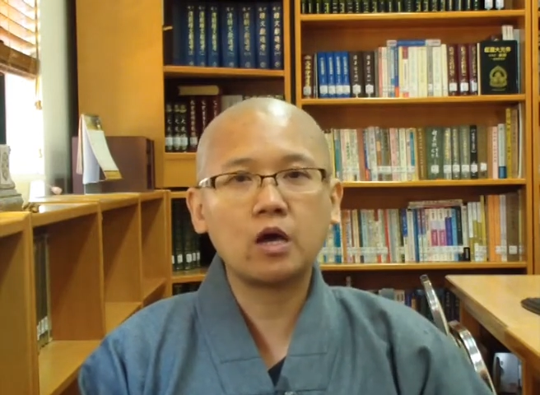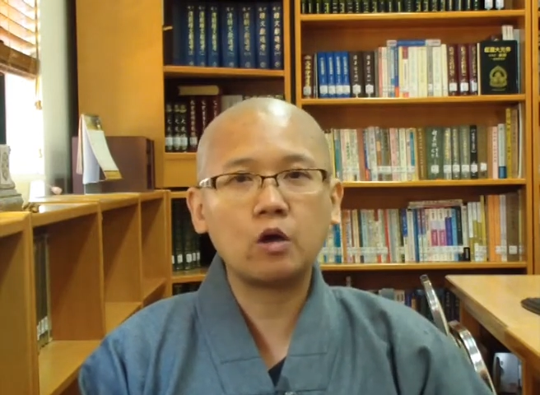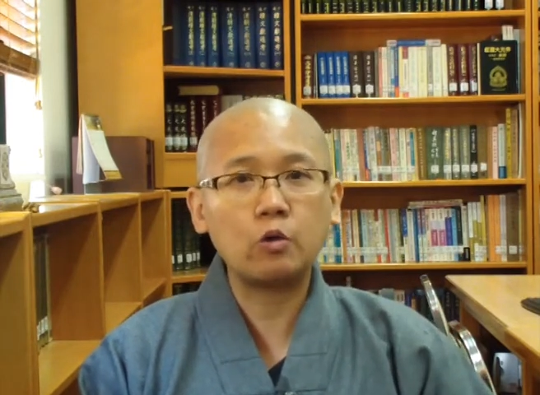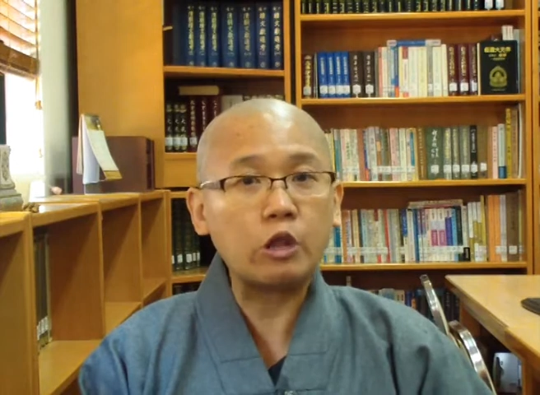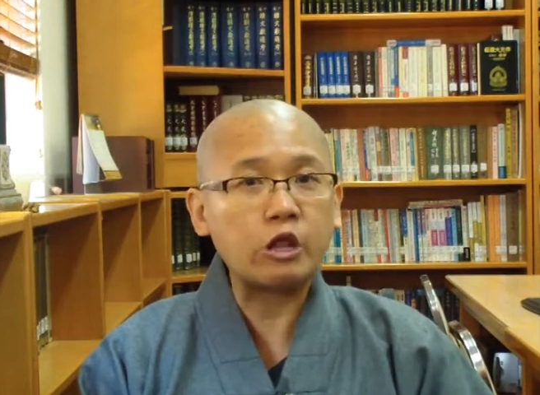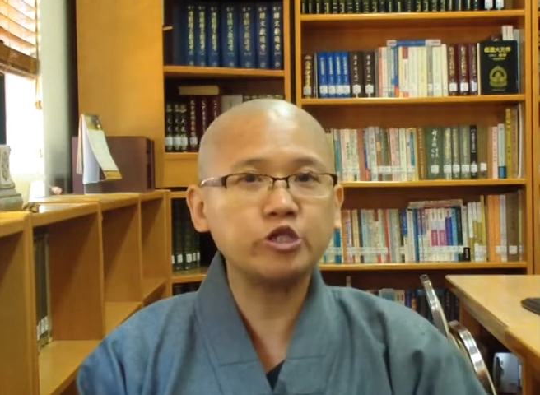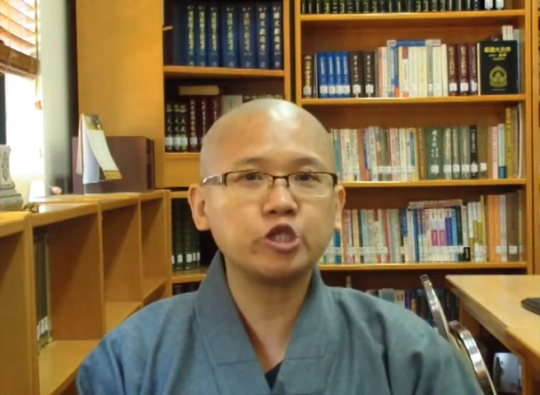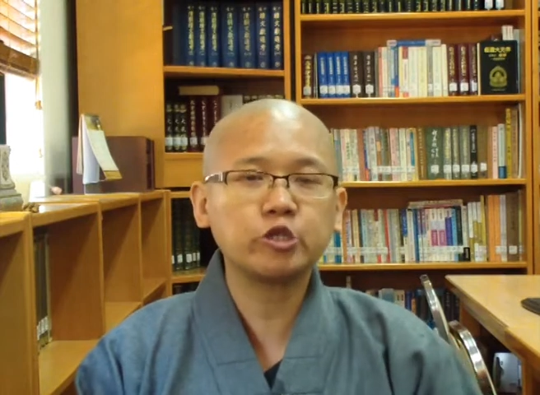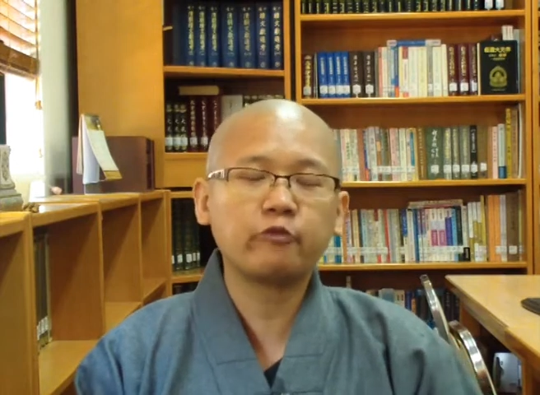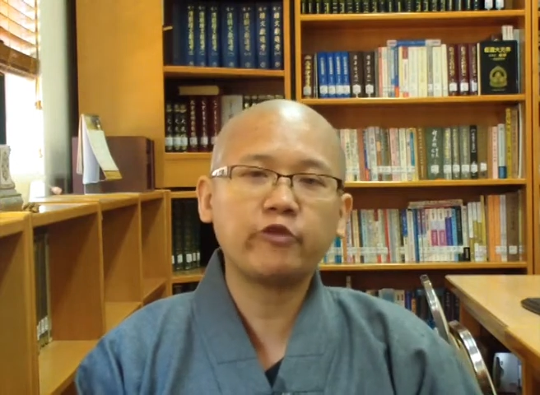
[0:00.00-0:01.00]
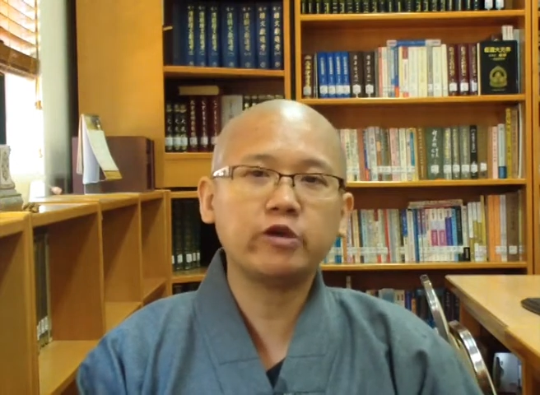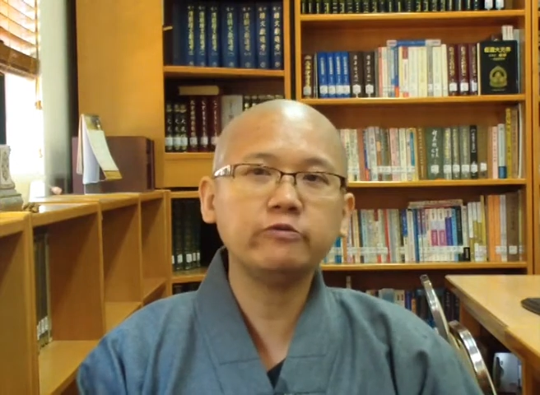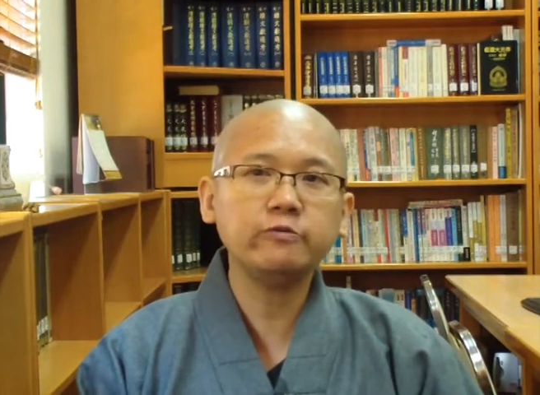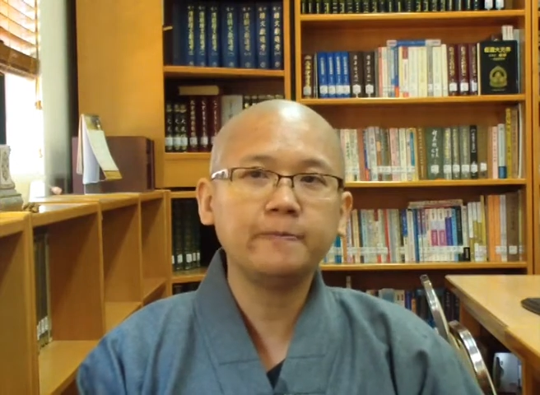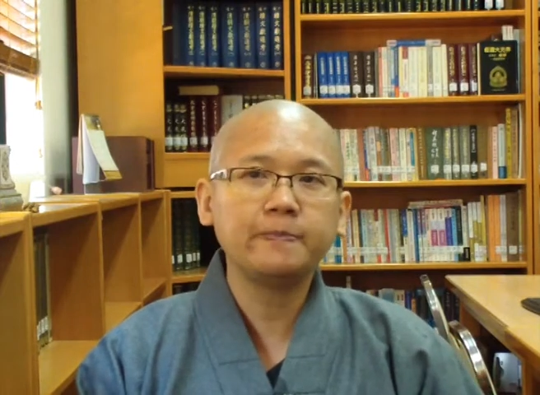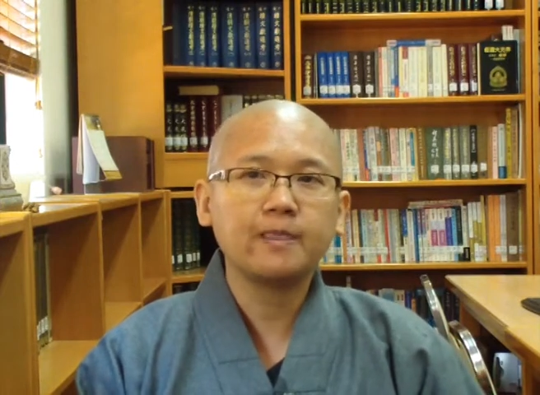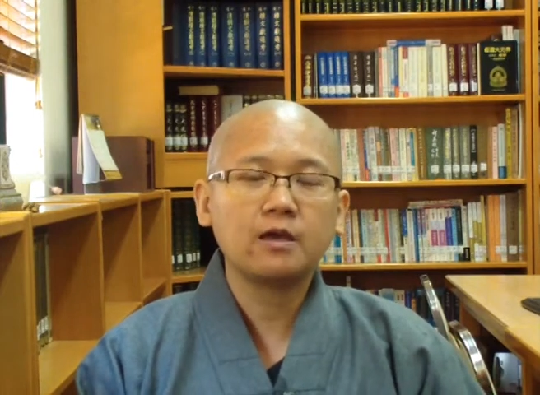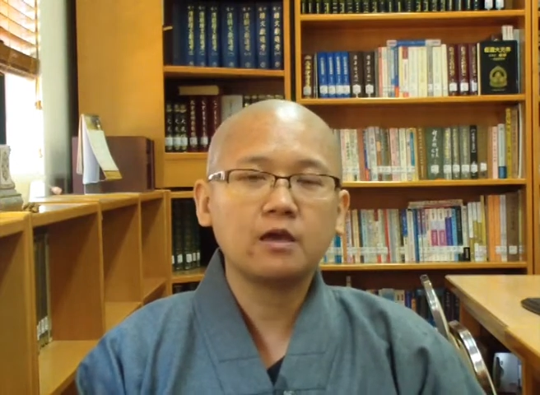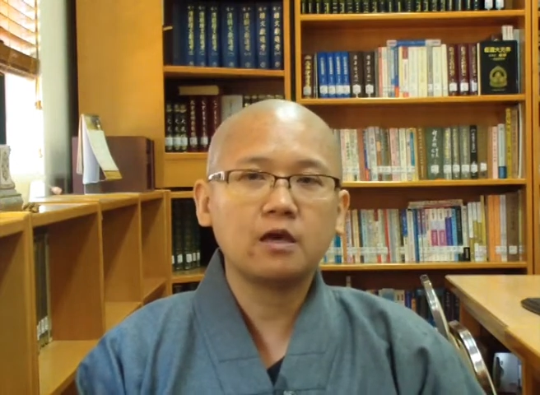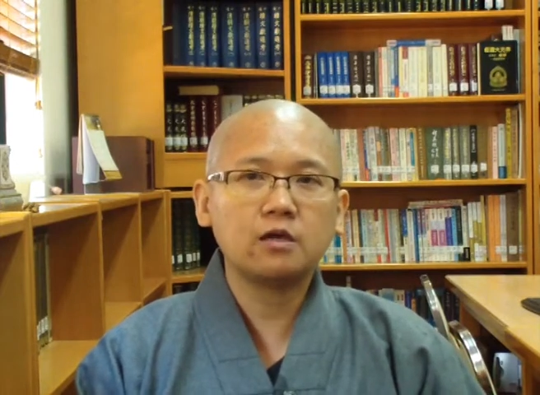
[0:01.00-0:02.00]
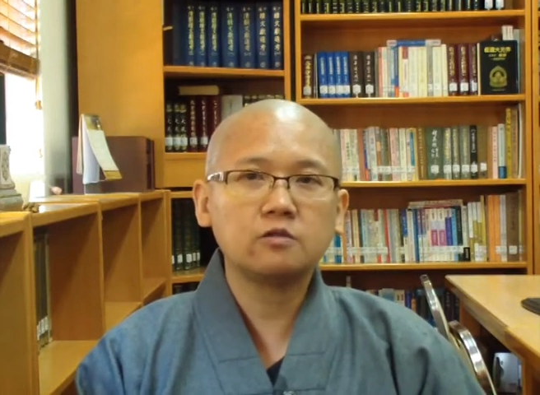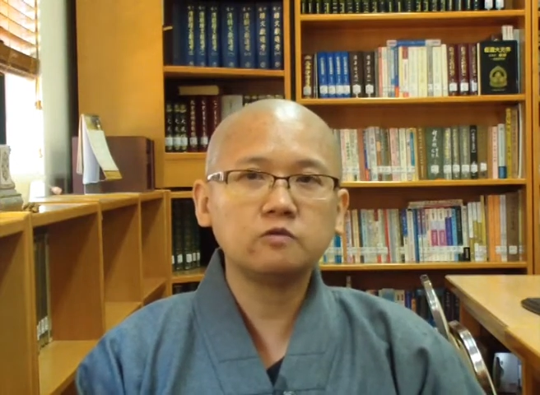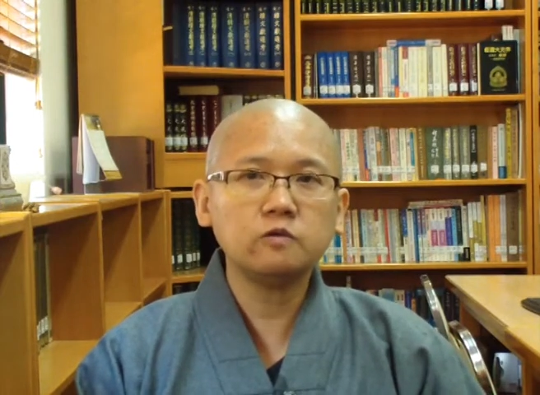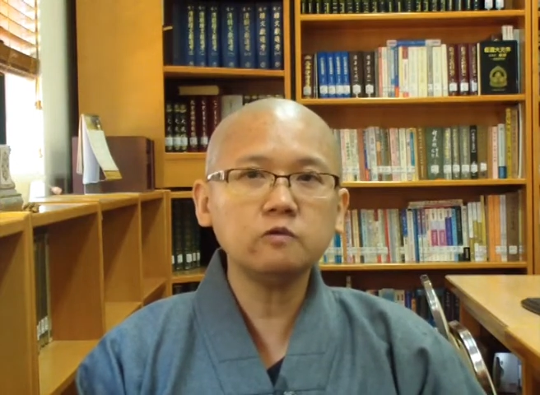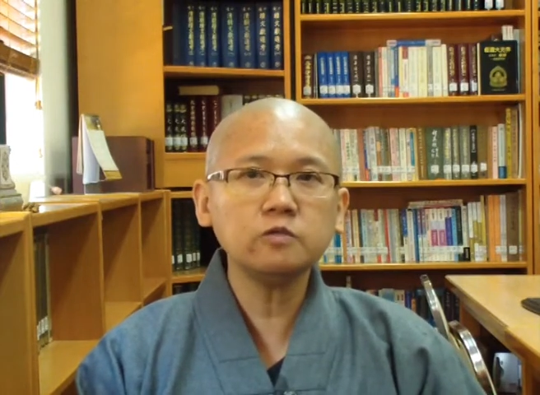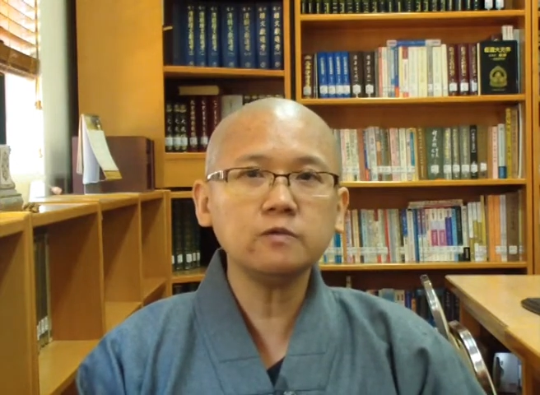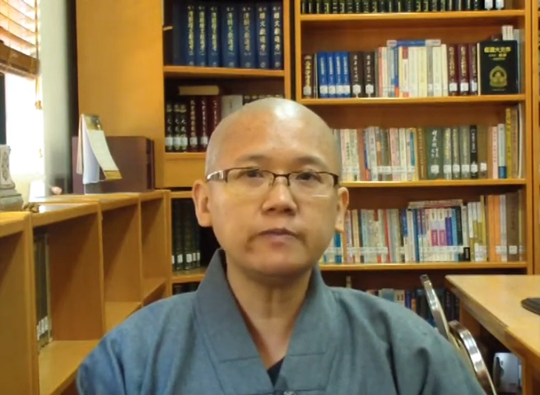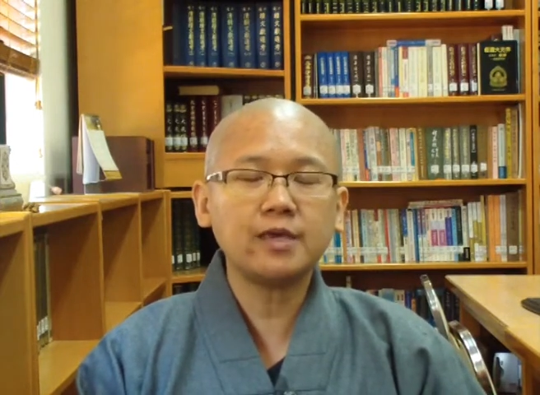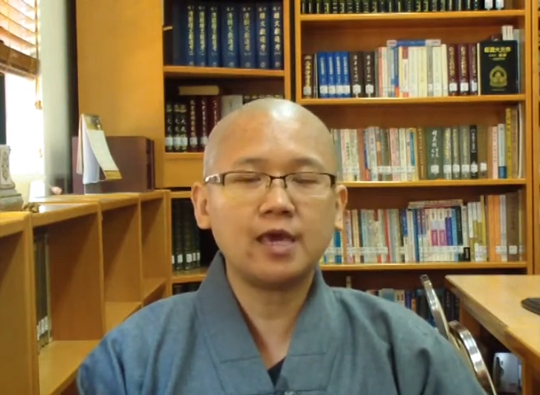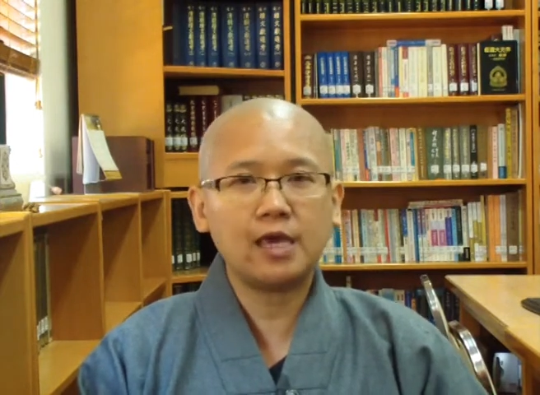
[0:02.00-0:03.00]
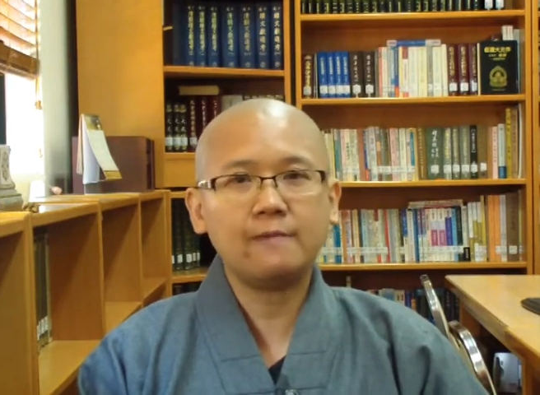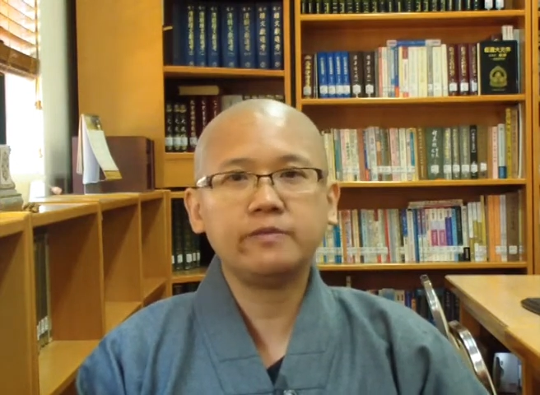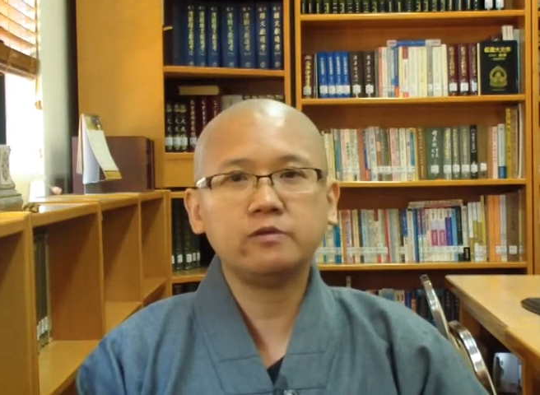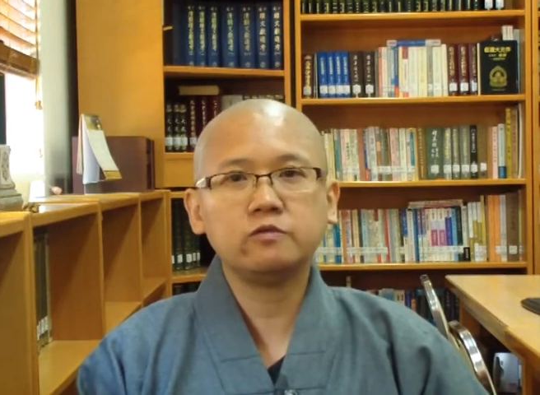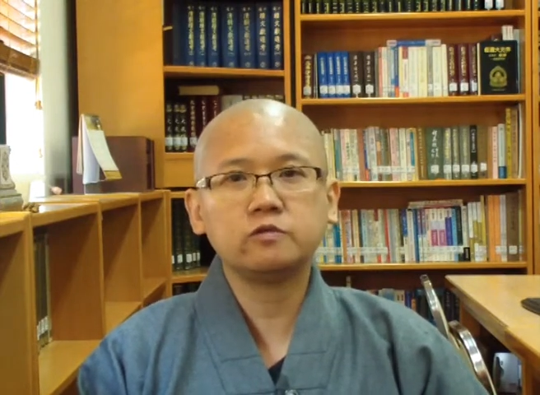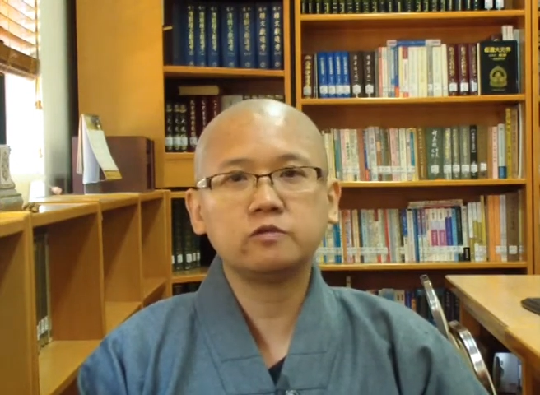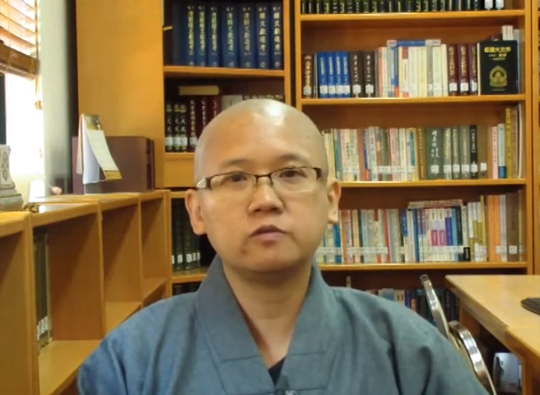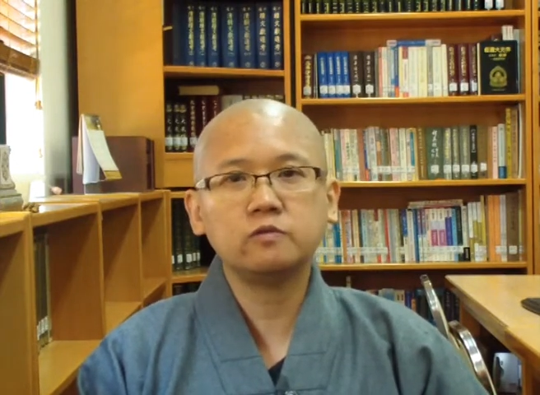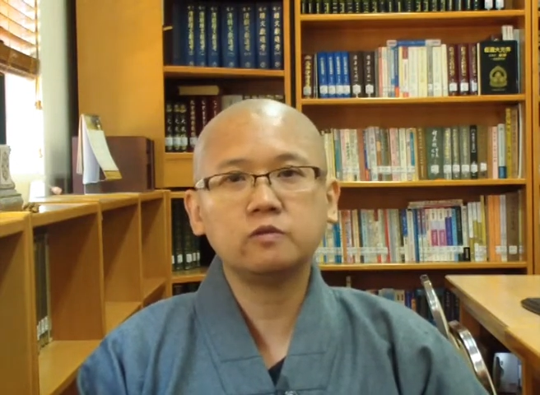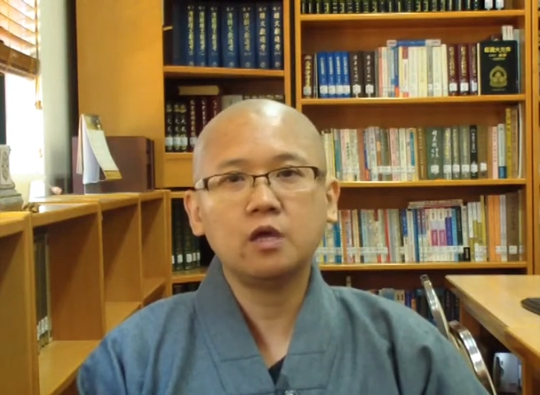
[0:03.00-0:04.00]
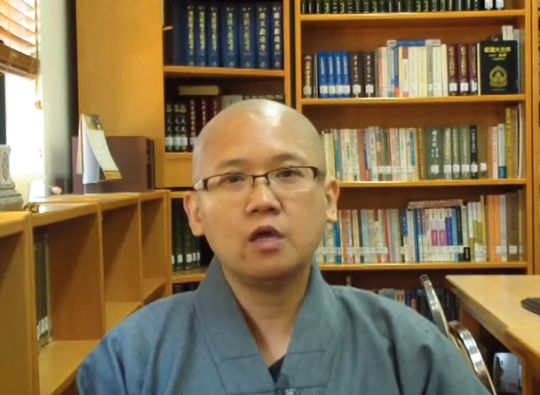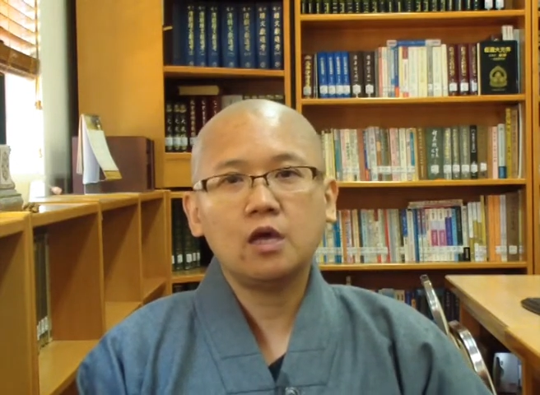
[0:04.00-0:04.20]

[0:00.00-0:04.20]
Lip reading: religious field, to also be able to